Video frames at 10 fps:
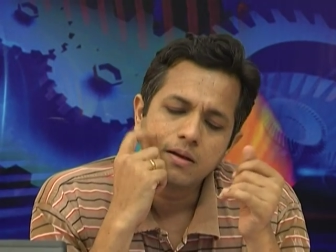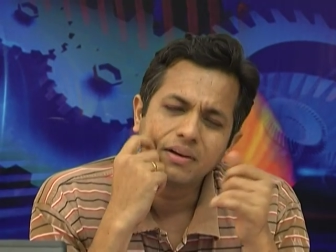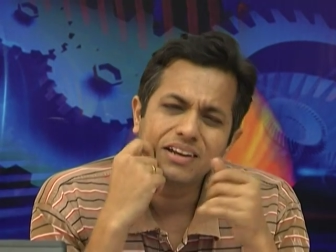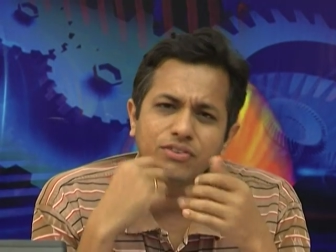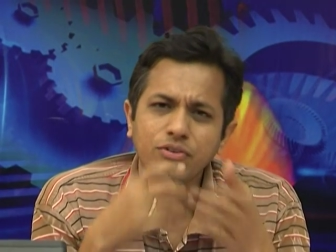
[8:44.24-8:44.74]

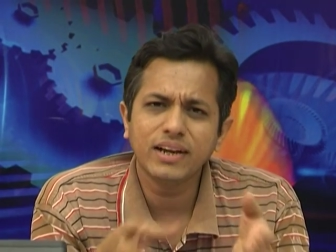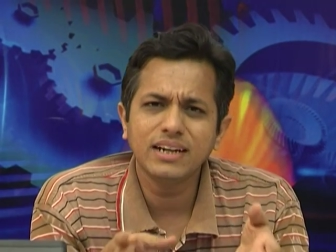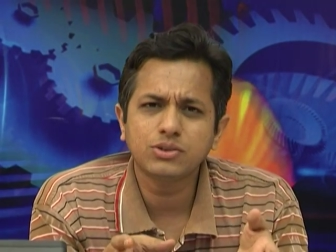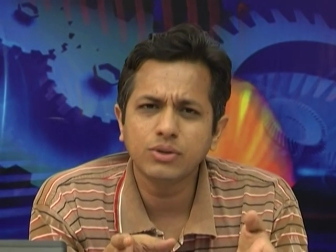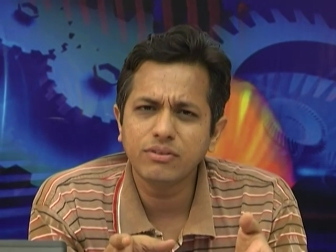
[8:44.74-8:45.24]
But if you feel it
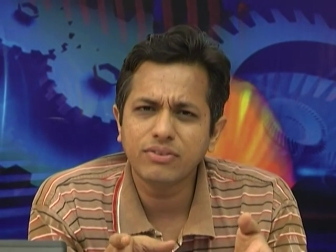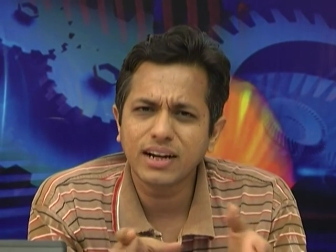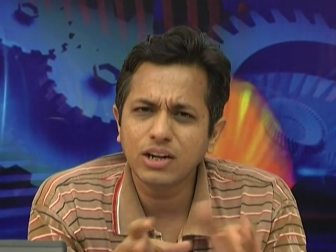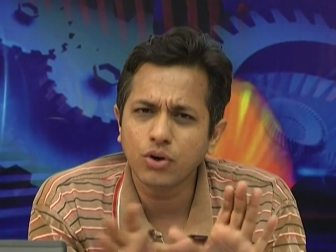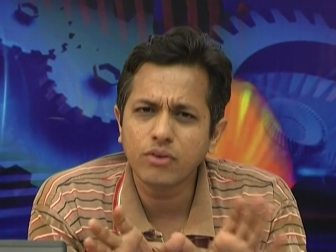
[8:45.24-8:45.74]
is too
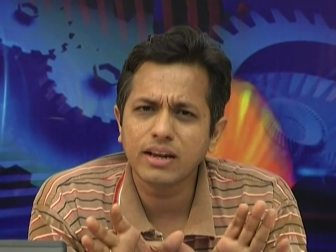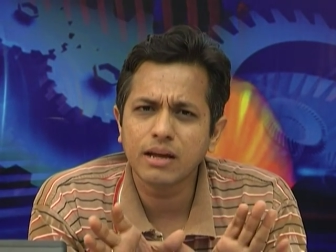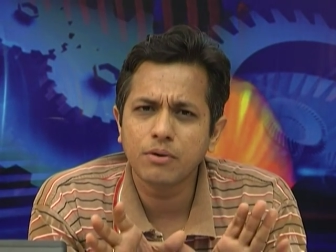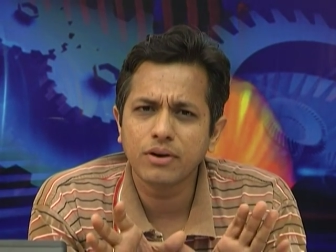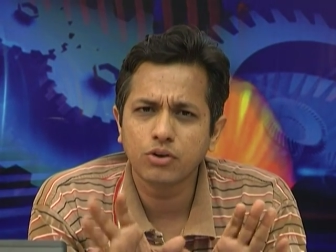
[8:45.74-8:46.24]
difficult do not worry
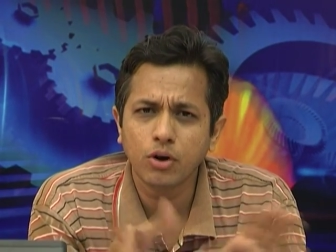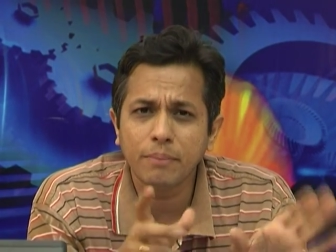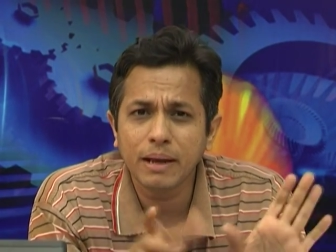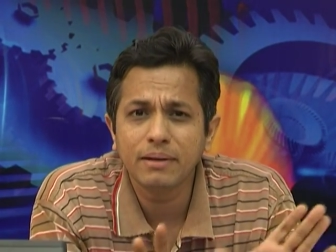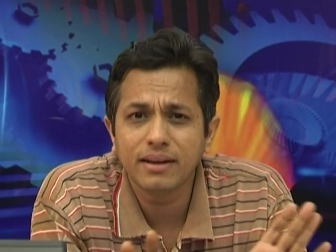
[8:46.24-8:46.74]
about it, do not
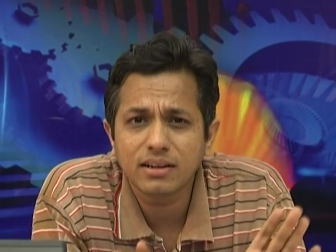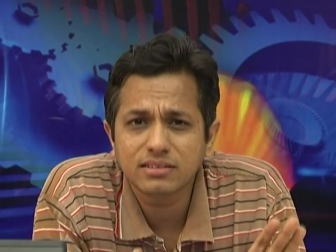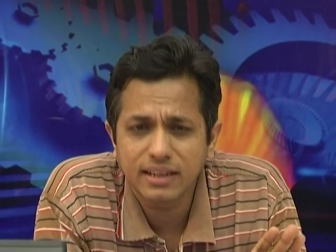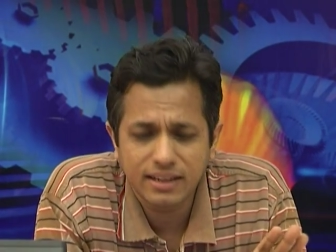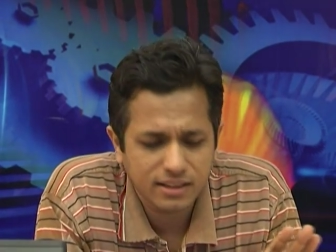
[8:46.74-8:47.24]
blame Linux
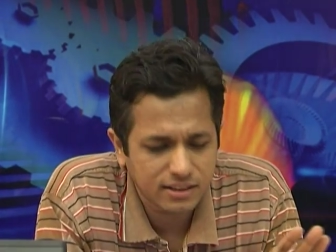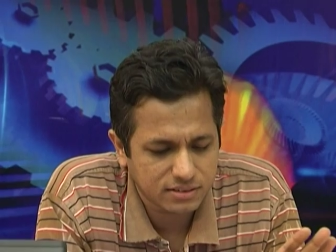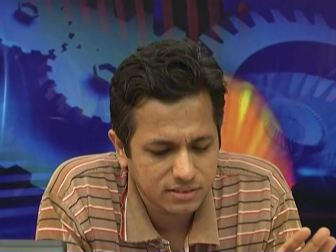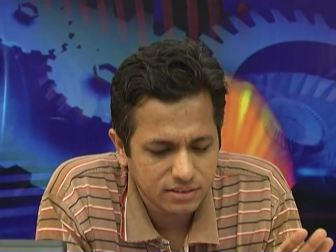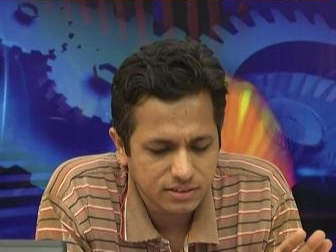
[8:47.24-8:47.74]
in any
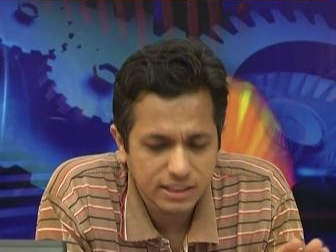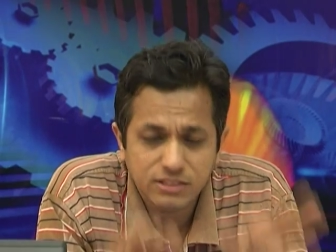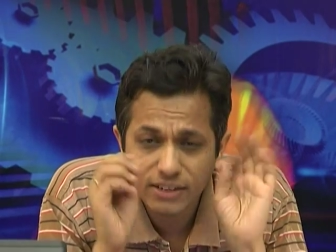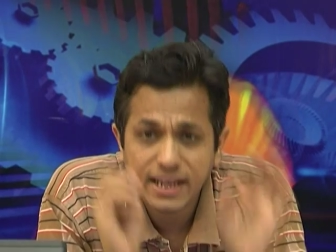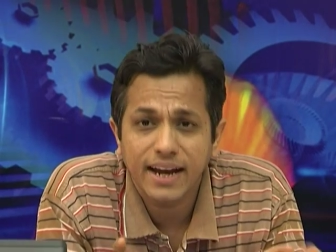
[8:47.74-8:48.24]
case, it
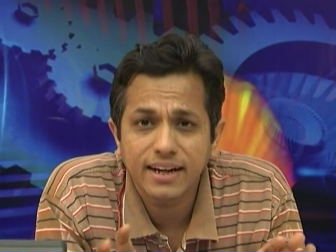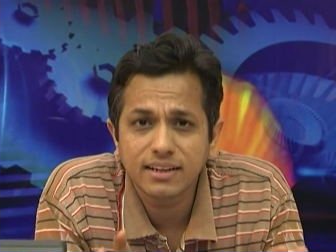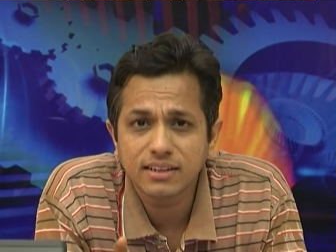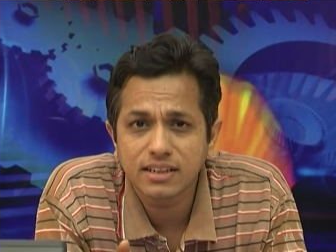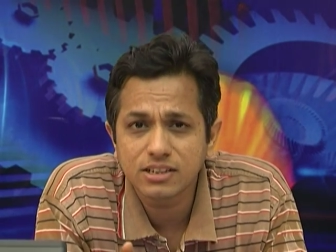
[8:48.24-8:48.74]
is VI
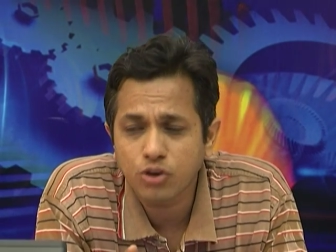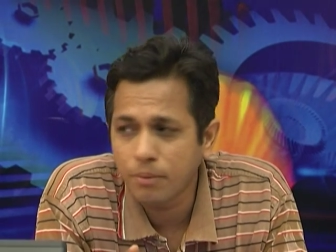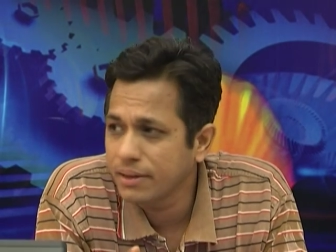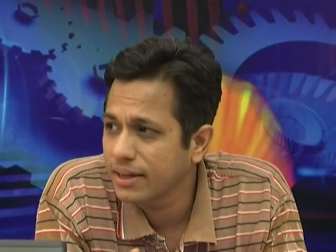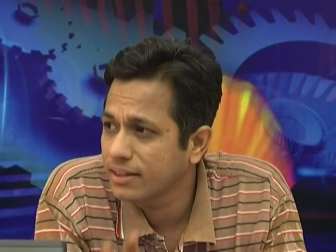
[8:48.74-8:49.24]
editor that is
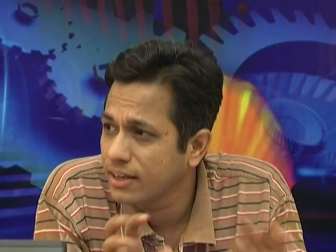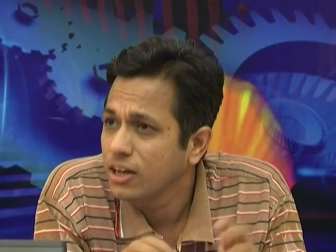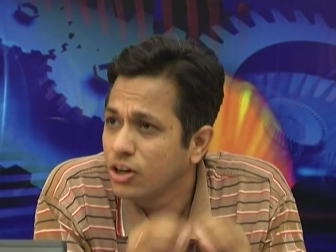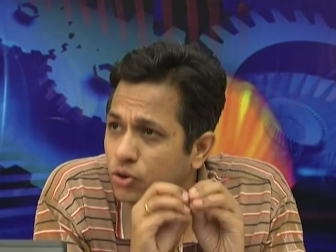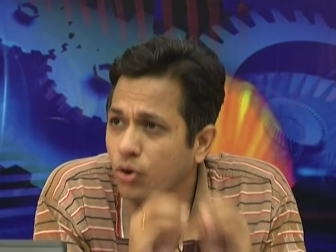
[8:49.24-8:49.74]
complicated,
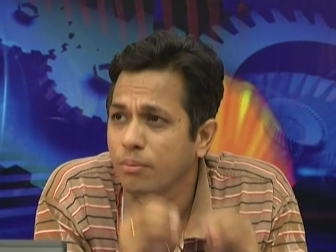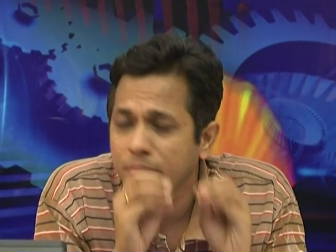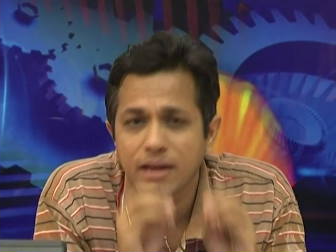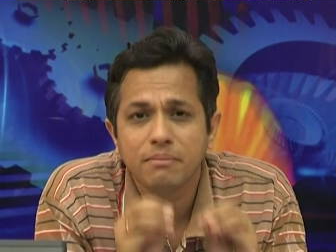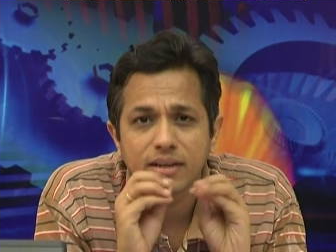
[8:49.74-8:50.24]
do not
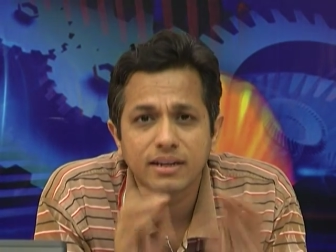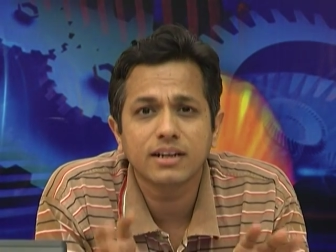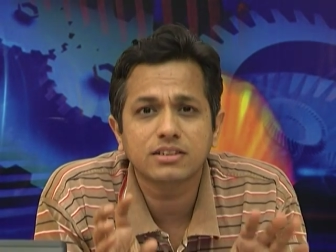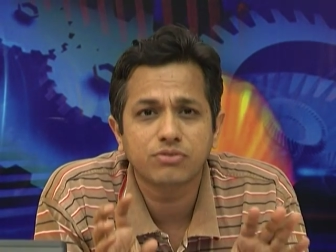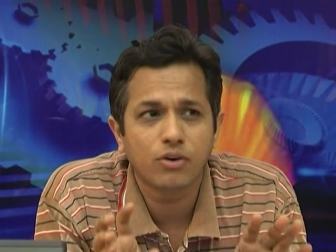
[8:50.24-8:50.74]
blame
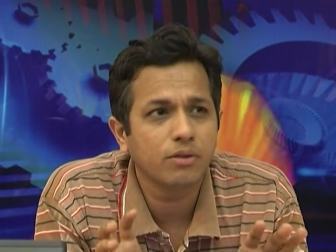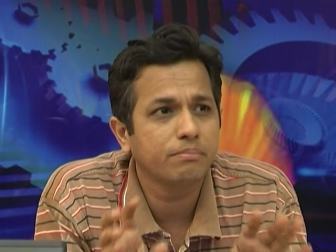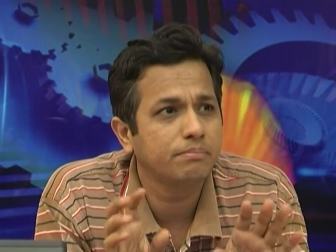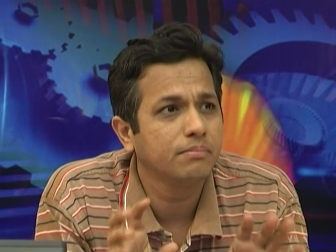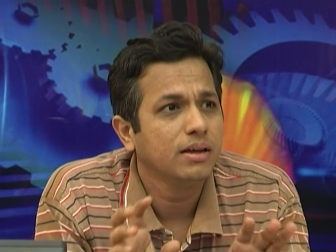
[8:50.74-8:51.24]
Linux
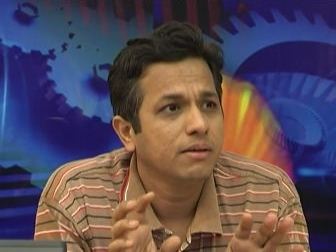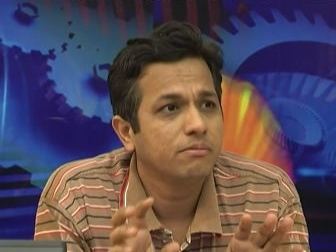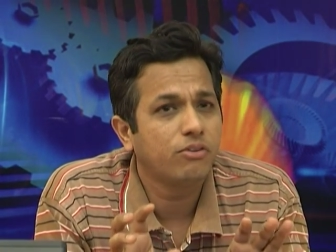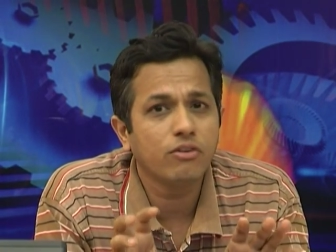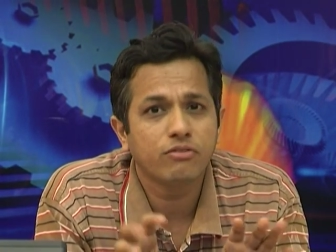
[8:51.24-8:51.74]
for,
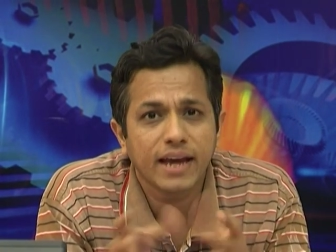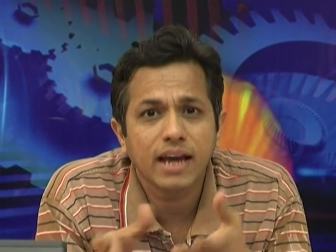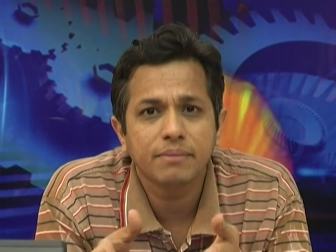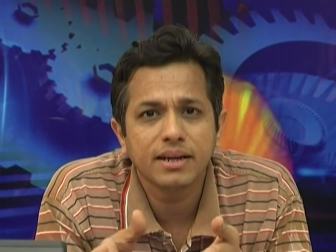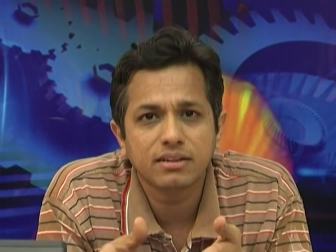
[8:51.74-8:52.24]
for
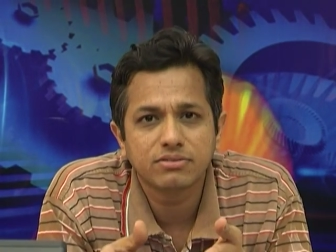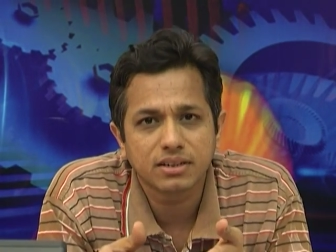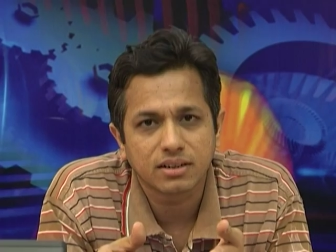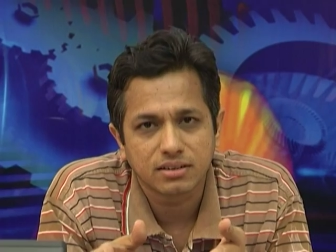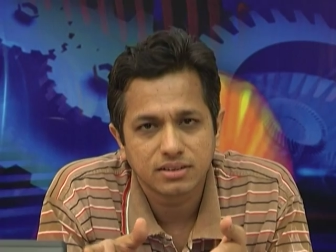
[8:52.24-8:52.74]
VI being
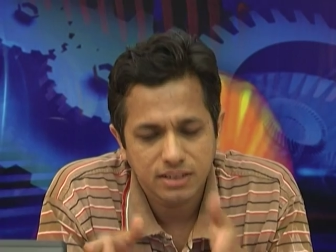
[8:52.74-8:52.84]
difficult.